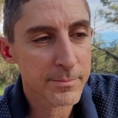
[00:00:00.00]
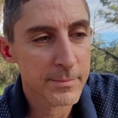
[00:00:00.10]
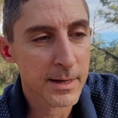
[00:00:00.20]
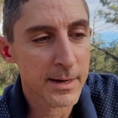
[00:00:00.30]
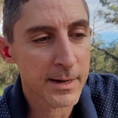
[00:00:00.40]

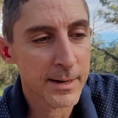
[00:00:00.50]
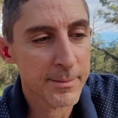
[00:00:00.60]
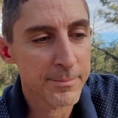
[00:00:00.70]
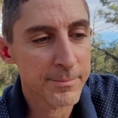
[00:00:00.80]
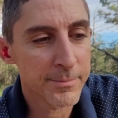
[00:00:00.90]

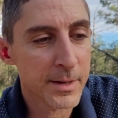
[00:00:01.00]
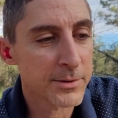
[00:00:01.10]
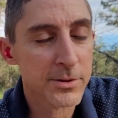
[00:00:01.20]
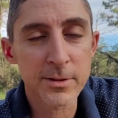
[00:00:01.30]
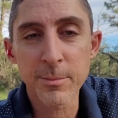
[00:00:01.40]
a
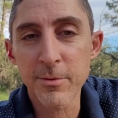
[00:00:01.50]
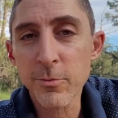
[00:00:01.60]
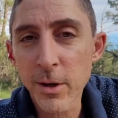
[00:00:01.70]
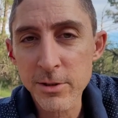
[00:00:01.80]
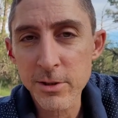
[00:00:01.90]
certain number of
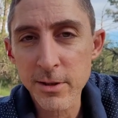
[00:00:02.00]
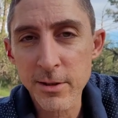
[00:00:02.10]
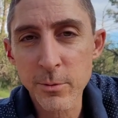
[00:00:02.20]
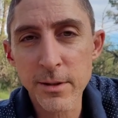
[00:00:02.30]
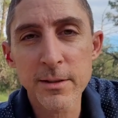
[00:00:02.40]
questions on a
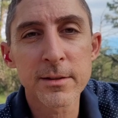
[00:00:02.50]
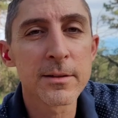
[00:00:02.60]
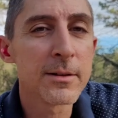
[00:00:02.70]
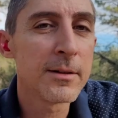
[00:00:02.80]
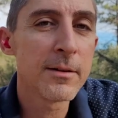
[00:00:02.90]
quiz,
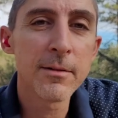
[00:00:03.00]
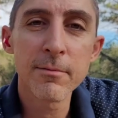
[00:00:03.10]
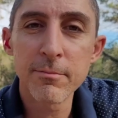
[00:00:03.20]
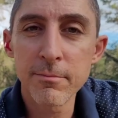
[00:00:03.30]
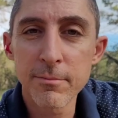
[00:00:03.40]

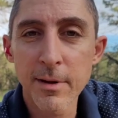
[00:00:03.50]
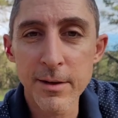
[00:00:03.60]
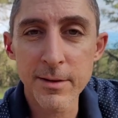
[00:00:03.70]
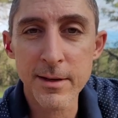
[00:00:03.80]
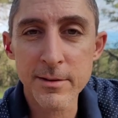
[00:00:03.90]

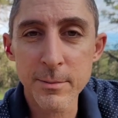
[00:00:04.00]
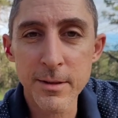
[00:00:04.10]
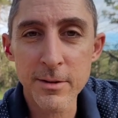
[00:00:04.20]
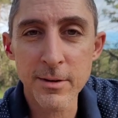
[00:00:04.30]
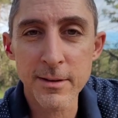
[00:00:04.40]
and that's something
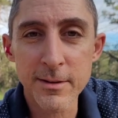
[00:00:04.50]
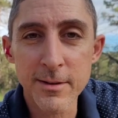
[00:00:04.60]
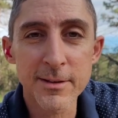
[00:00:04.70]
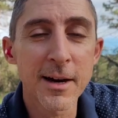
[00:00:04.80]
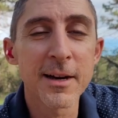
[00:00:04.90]
that you get to
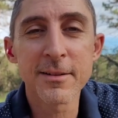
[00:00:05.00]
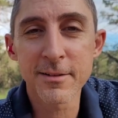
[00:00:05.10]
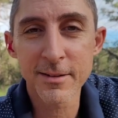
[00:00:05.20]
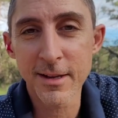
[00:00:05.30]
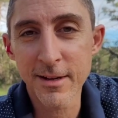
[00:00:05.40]
decide,
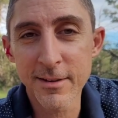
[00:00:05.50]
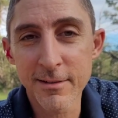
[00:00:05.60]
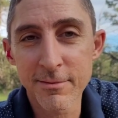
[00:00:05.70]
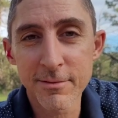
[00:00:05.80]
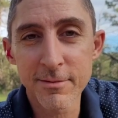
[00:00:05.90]
they
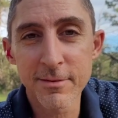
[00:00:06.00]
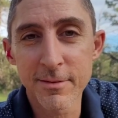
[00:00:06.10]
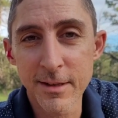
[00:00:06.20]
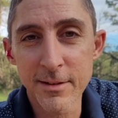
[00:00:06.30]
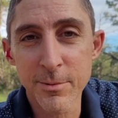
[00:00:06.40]

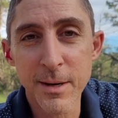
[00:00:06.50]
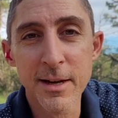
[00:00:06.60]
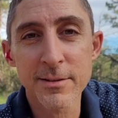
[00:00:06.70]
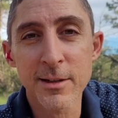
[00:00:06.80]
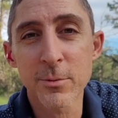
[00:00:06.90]
either
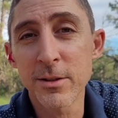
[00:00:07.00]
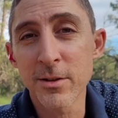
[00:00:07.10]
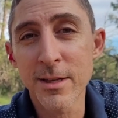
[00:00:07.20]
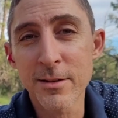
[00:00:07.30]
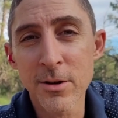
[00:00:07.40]
pass that quiz or
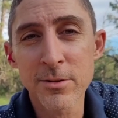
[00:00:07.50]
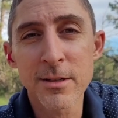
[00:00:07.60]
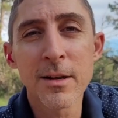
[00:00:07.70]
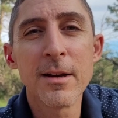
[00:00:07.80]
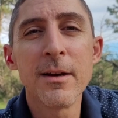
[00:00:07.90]
they don't,
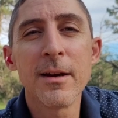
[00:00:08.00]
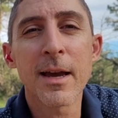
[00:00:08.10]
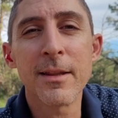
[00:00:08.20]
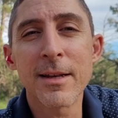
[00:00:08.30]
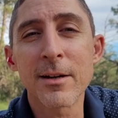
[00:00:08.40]

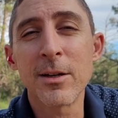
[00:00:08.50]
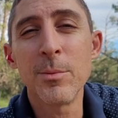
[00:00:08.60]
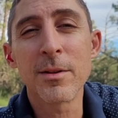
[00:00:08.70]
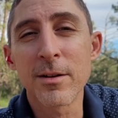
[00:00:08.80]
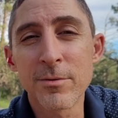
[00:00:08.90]
and then a
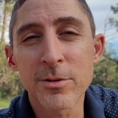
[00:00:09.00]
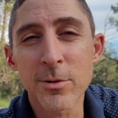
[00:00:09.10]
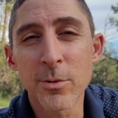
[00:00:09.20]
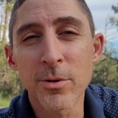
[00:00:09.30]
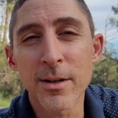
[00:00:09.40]
cumulative
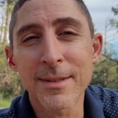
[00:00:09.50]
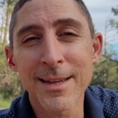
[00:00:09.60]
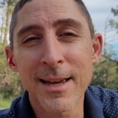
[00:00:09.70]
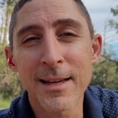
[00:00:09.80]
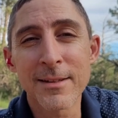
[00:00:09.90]
score at the
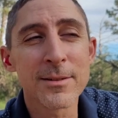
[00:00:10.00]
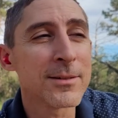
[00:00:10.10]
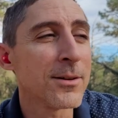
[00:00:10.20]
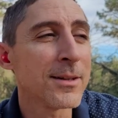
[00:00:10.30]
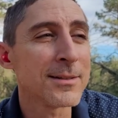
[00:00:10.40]
end.
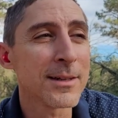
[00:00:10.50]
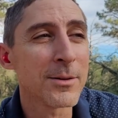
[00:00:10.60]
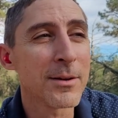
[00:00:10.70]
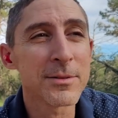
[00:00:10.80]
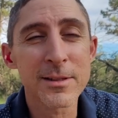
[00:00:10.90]
So let's say you
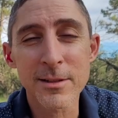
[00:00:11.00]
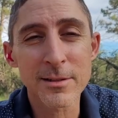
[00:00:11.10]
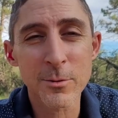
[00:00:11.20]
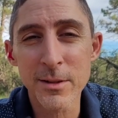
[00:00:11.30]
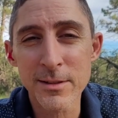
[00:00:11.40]
have 6
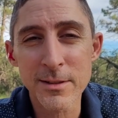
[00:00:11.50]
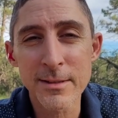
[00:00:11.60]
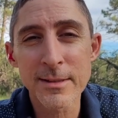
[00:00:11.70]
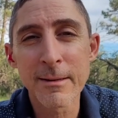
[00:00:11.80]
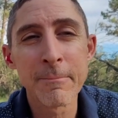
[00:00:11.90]
quizzes,